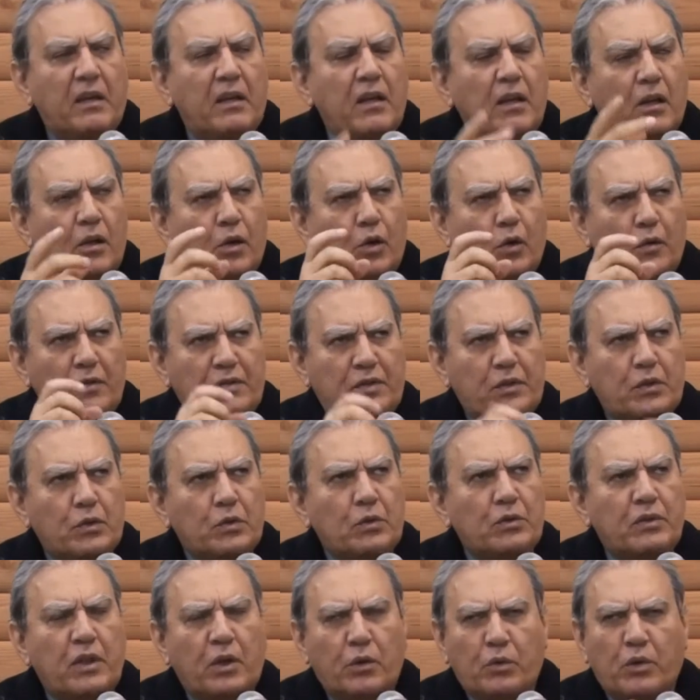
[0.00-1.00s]
your
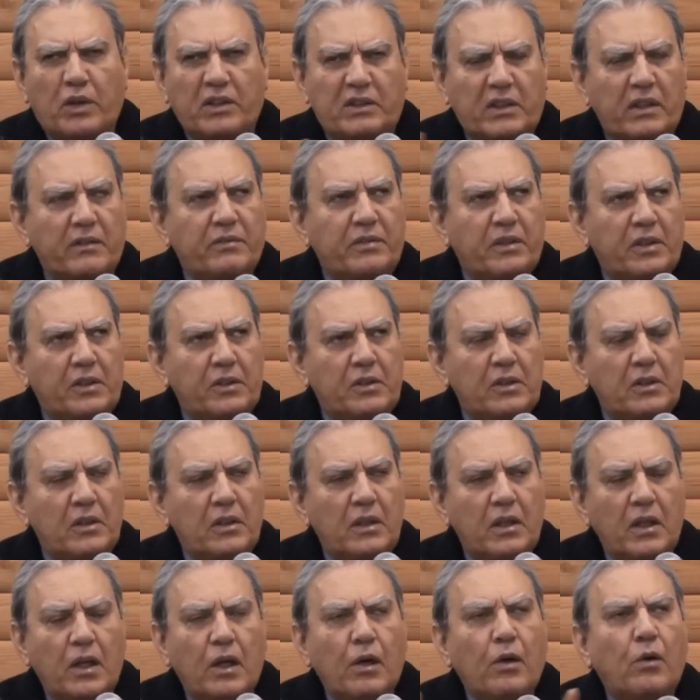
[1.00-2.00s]
can of
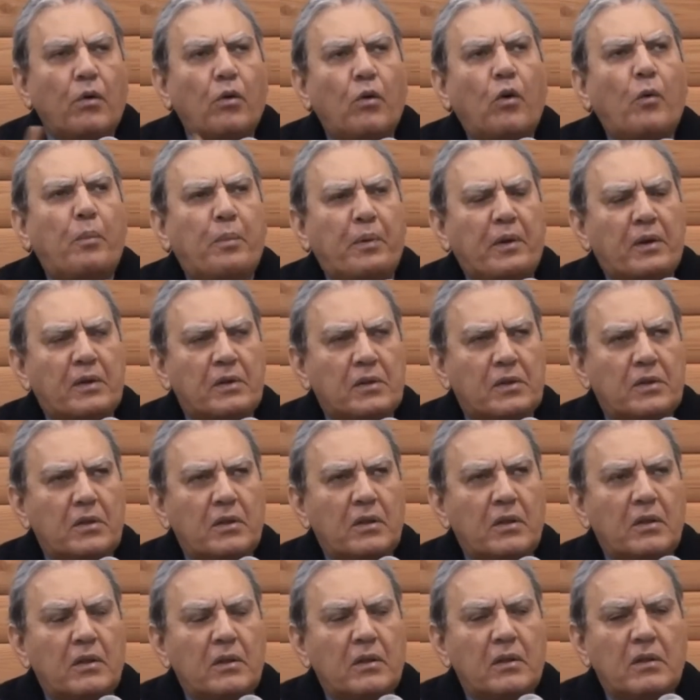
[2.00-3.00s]
soda, whatever,
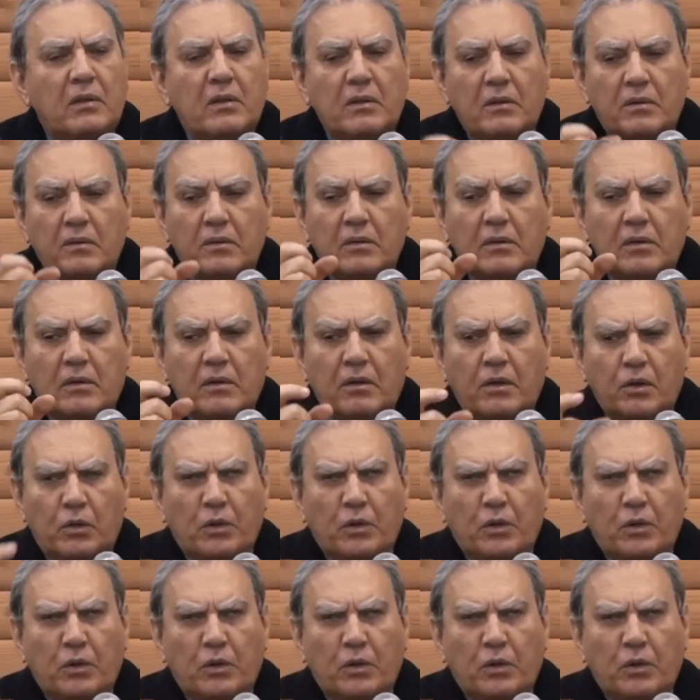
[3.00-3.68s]
opened.